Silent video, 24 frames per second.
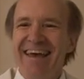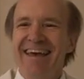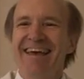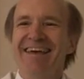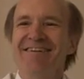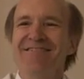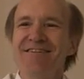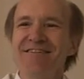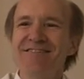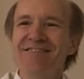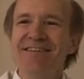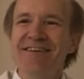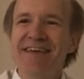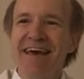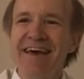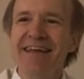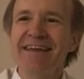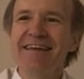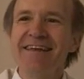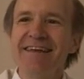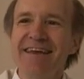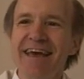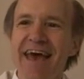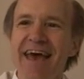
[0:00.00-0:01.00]
He was
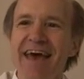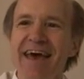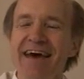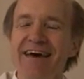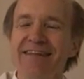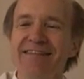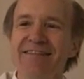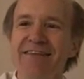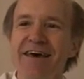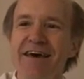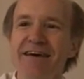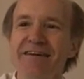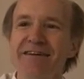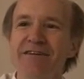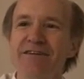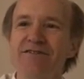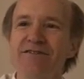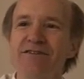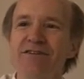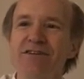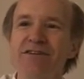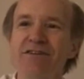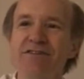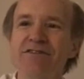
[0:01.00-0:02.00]
getting at that
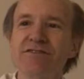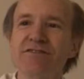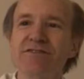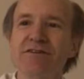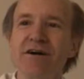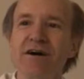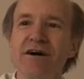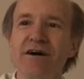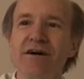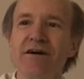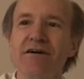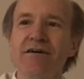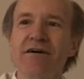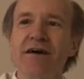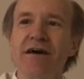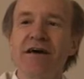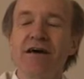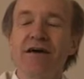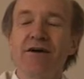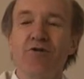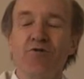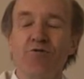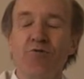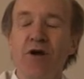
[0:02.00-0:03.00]
because he saw
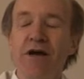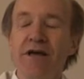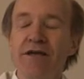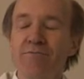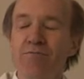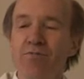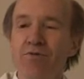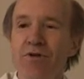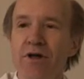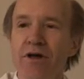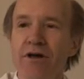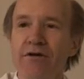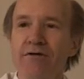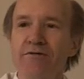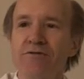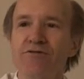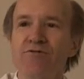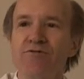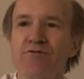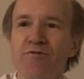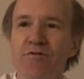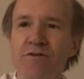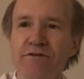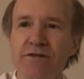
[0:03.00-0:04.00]
great
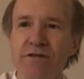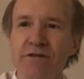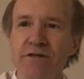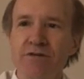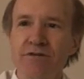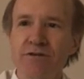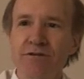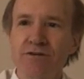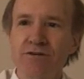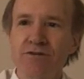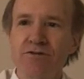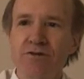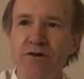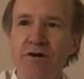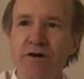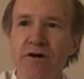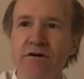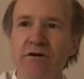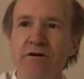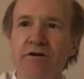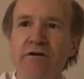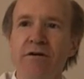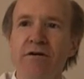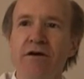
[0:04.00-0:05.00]
players, physically
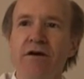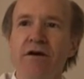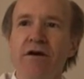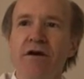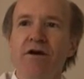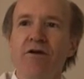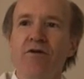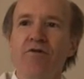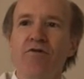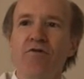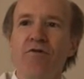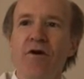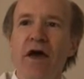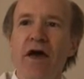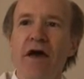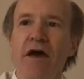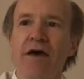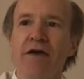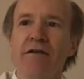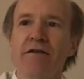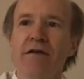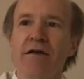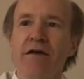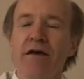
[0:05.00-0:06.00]
strong, who
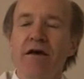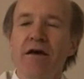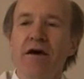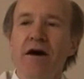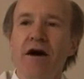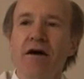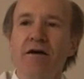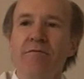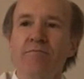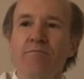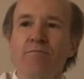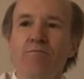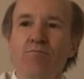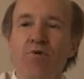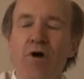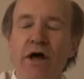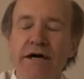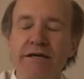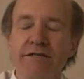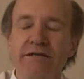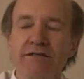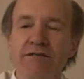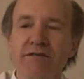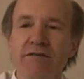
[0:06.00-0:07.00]
had
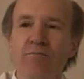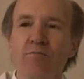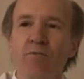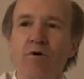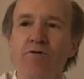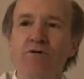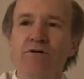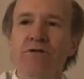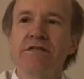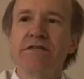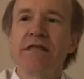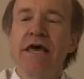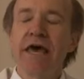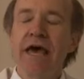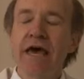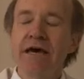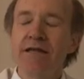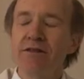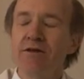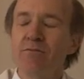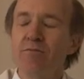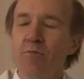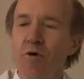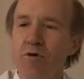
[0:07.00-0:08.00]
practiced the motion, they
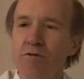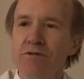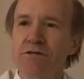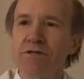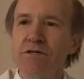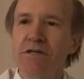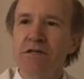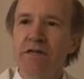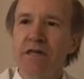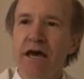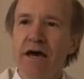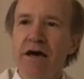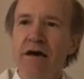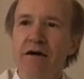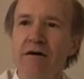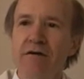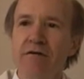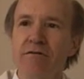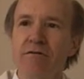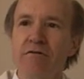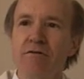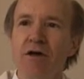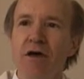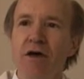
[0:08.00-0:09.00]
had the motion
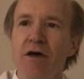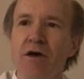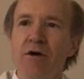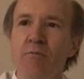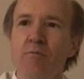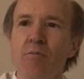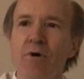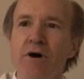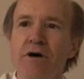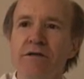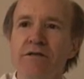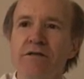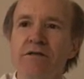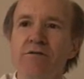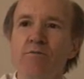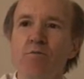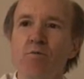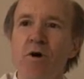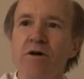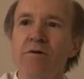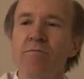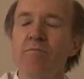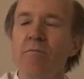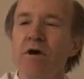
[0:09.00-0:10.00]
down, but
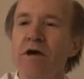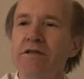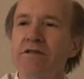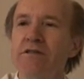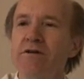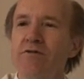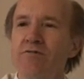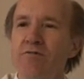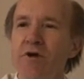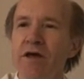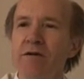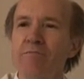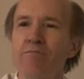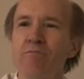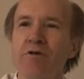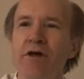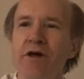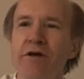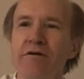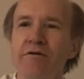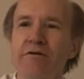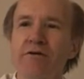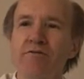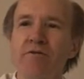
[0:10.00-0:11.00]
what made the great
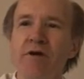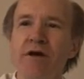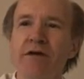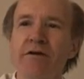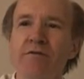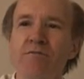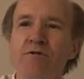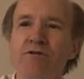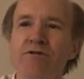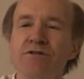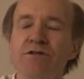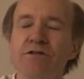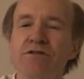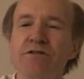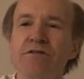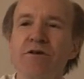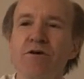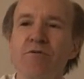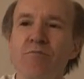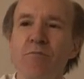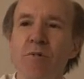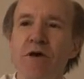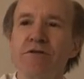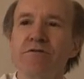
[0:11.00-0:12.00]
player great was just
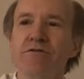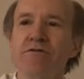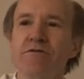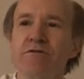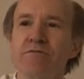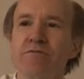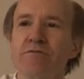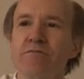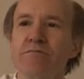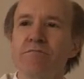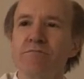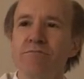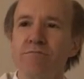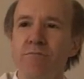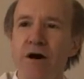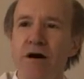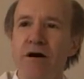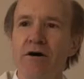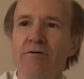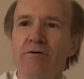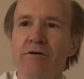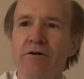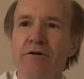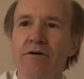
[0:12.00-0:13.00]
their mental
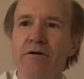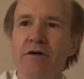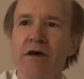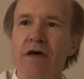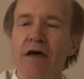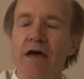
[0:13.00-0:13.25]
power.